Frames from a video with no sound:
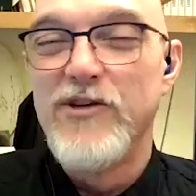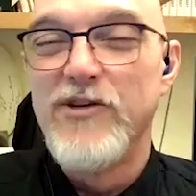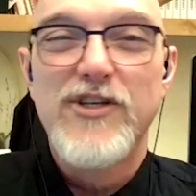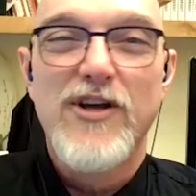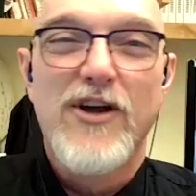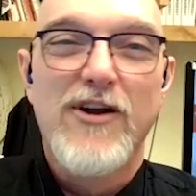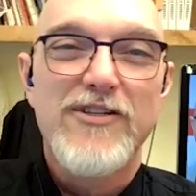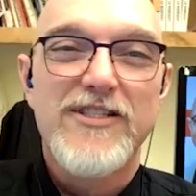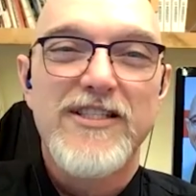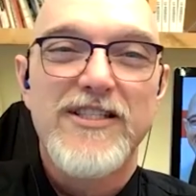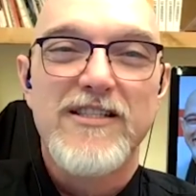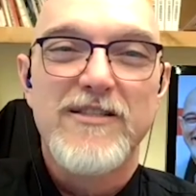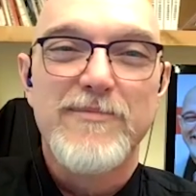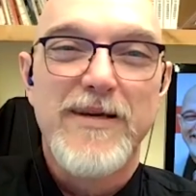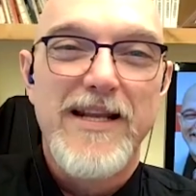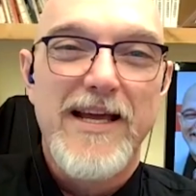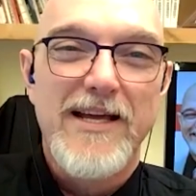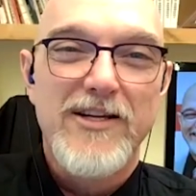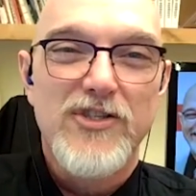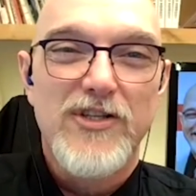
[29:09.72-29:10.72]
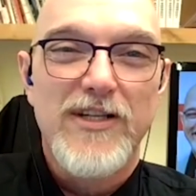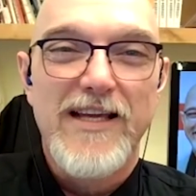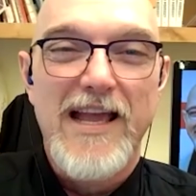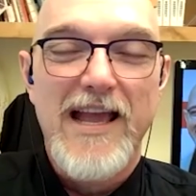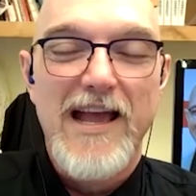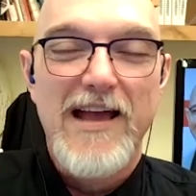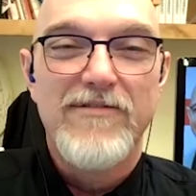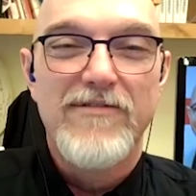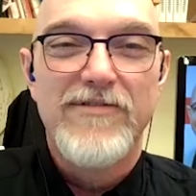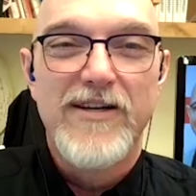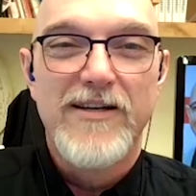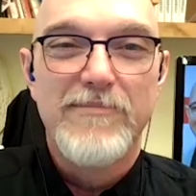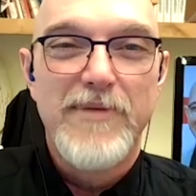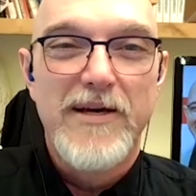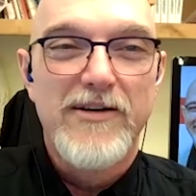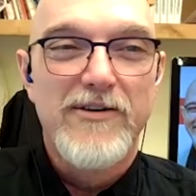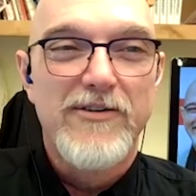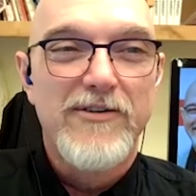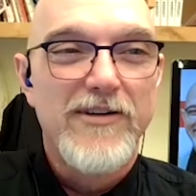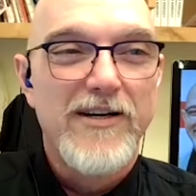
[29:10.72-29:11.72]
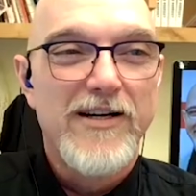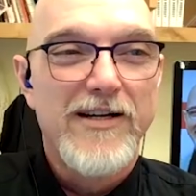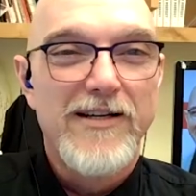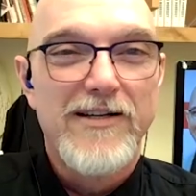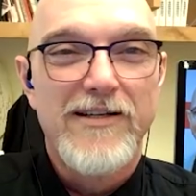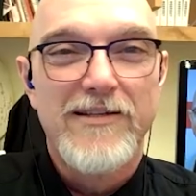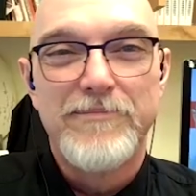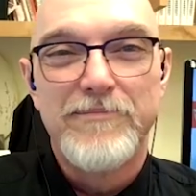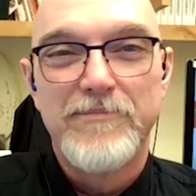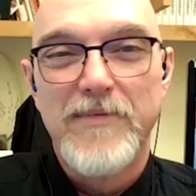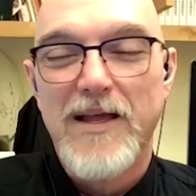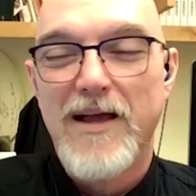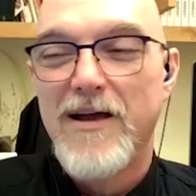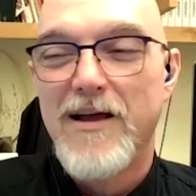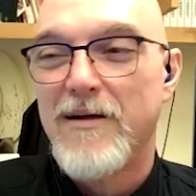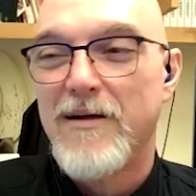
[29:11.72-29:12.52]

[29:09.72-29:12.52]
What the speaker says: Used car salesmen actually have better